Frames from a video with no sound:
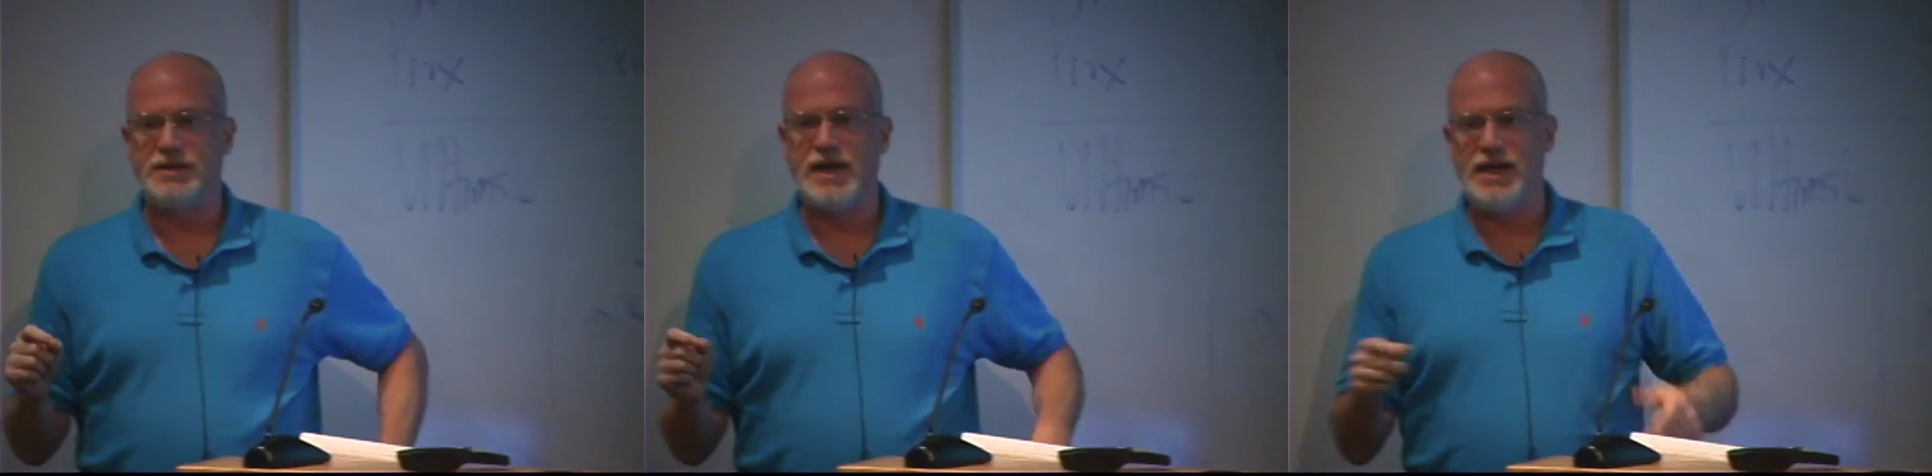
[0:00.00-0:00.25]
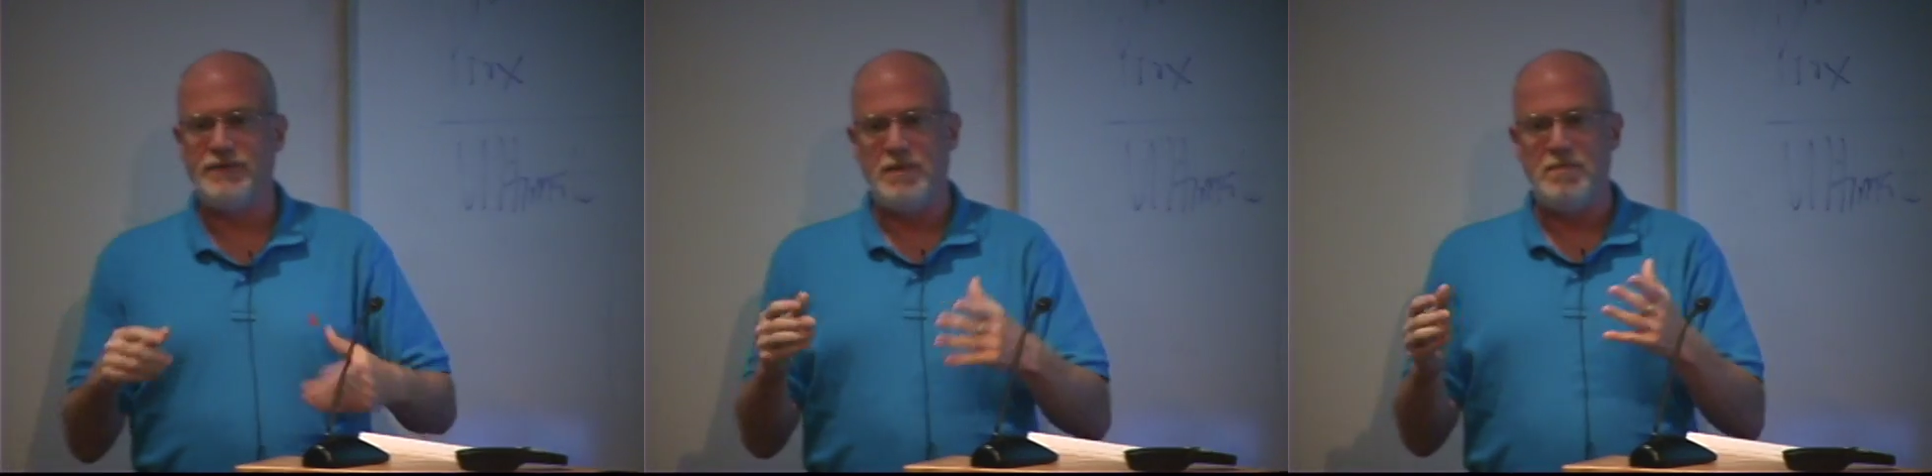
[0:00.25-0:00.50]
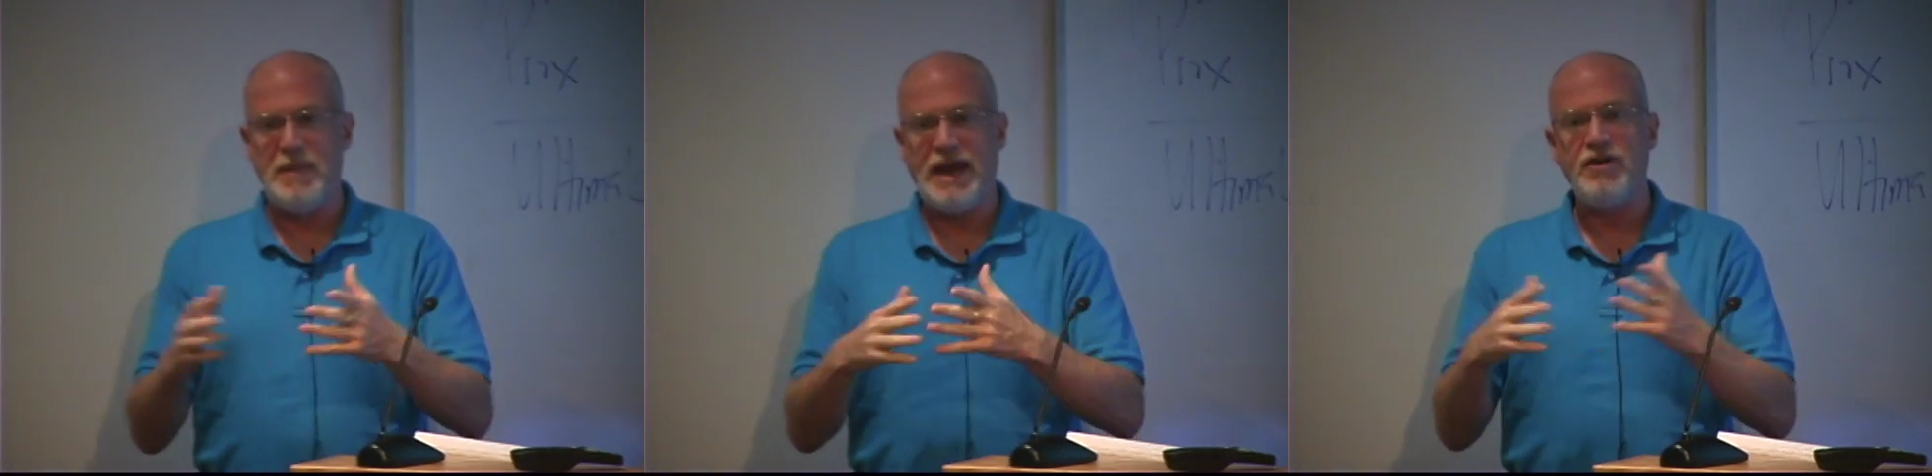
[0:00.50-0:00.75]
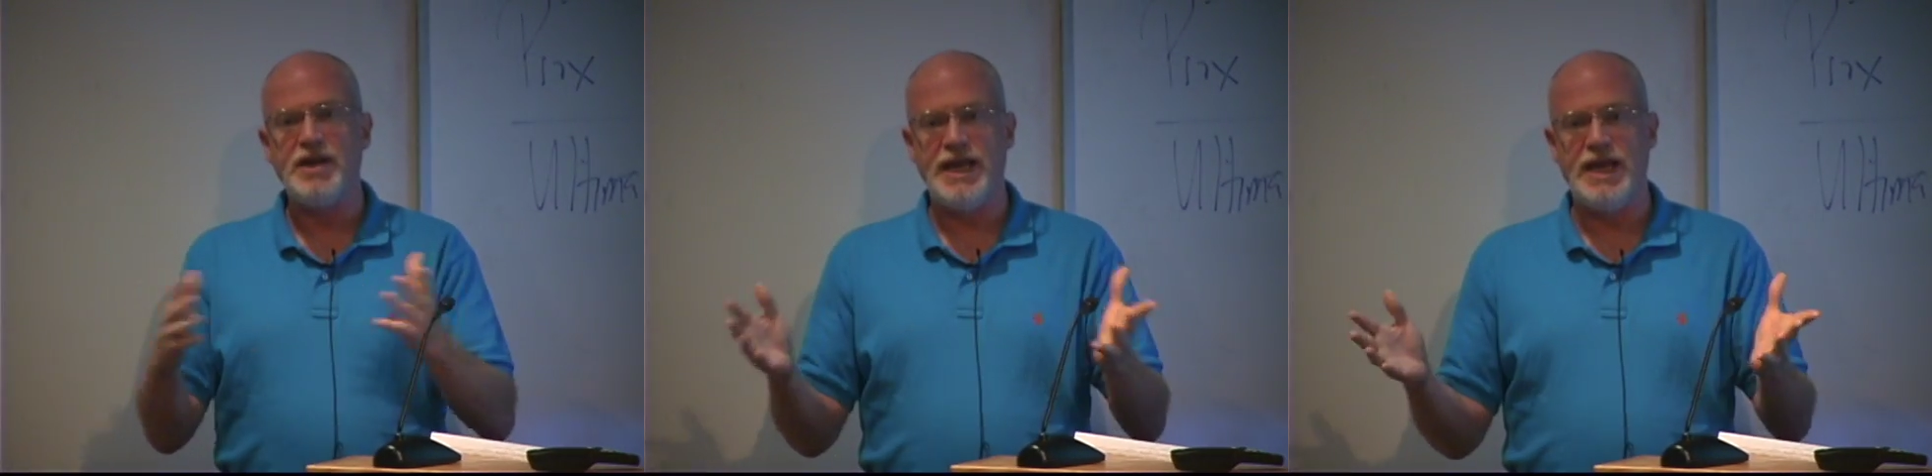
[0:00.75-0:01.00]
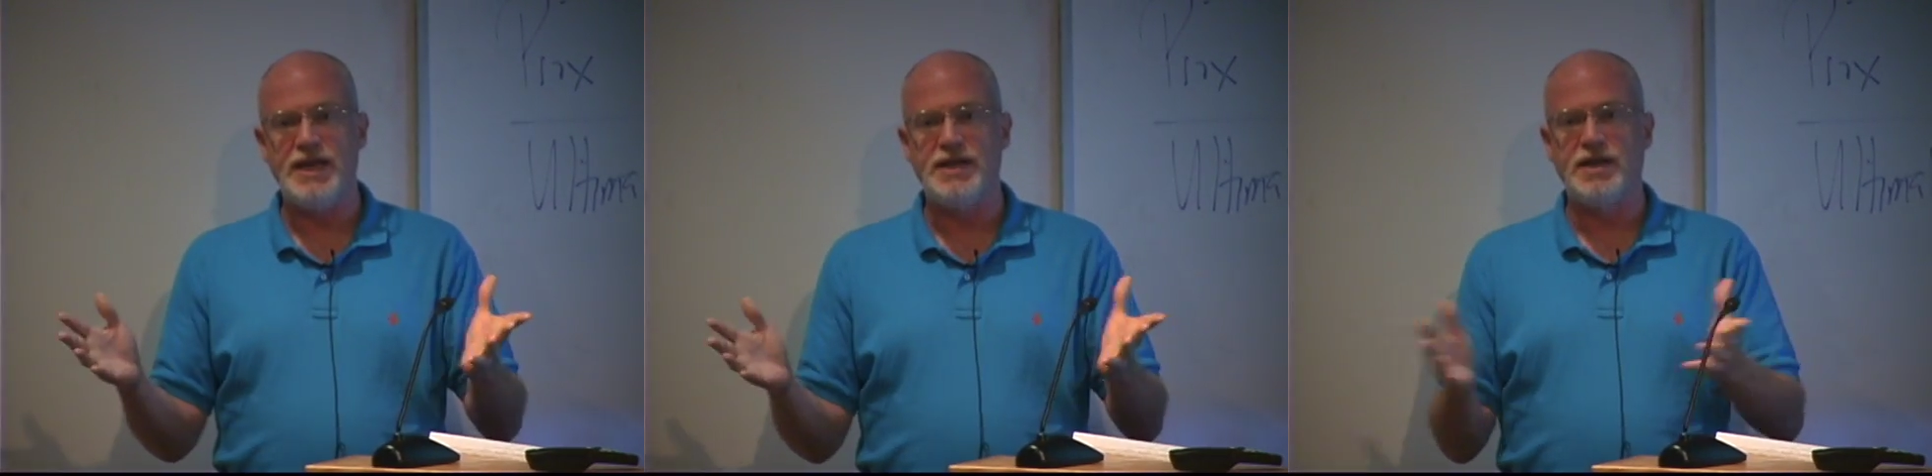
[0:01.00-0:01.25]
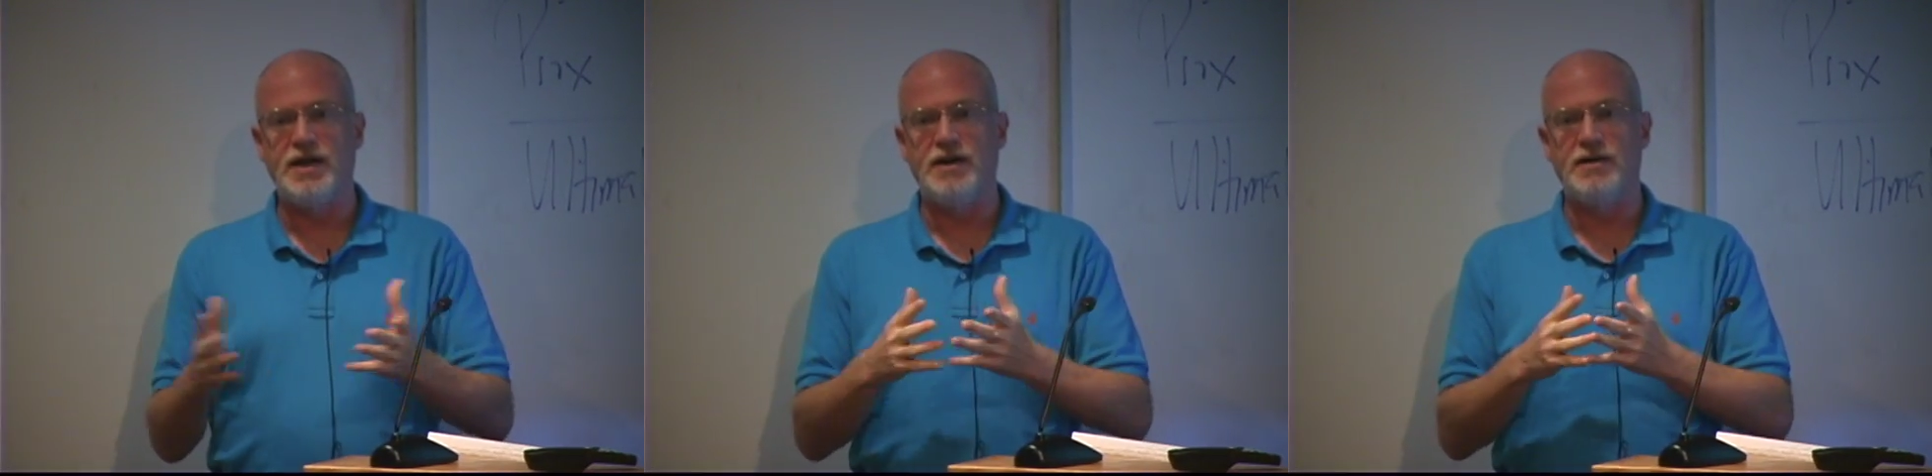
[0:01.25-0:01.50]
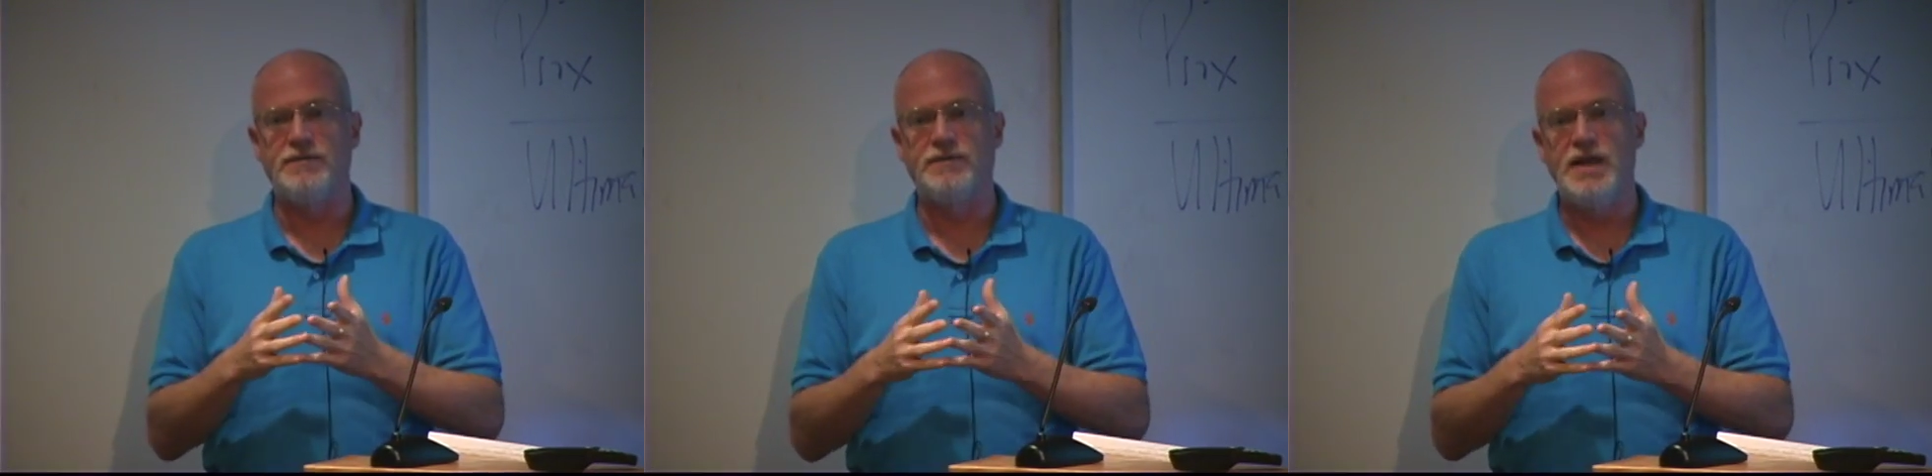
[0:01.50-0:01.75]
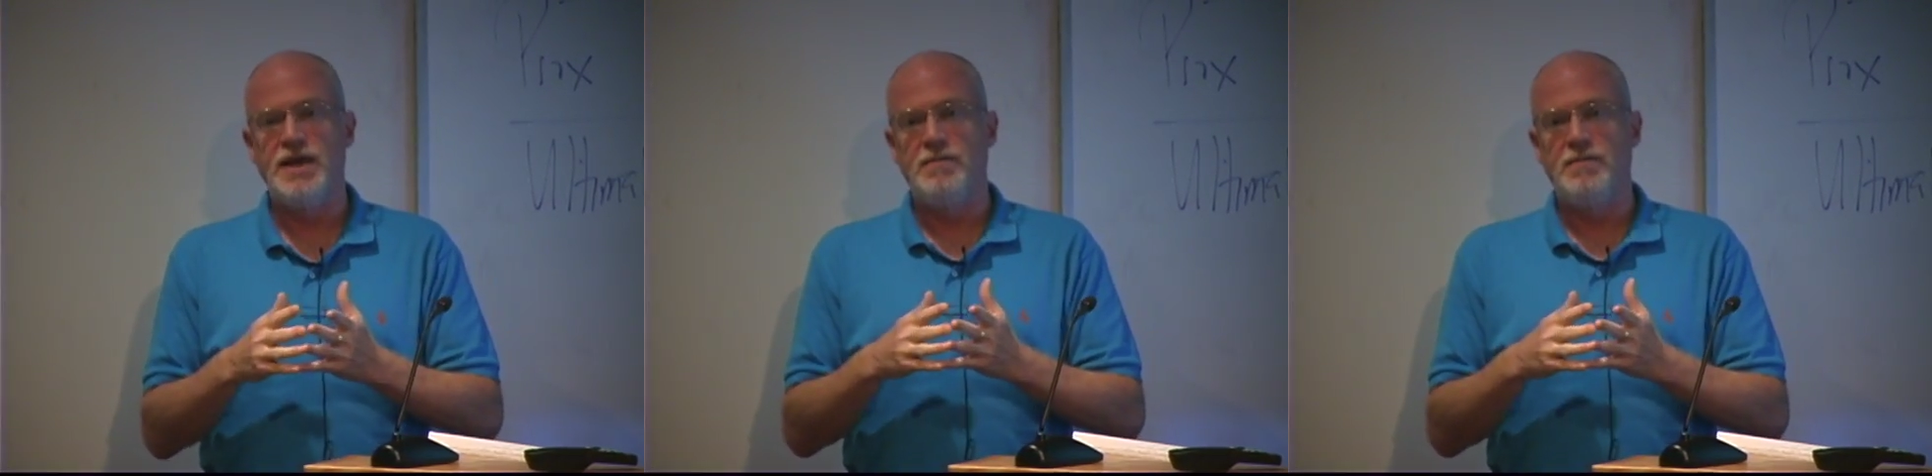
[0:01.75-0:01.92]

kind of a marinade of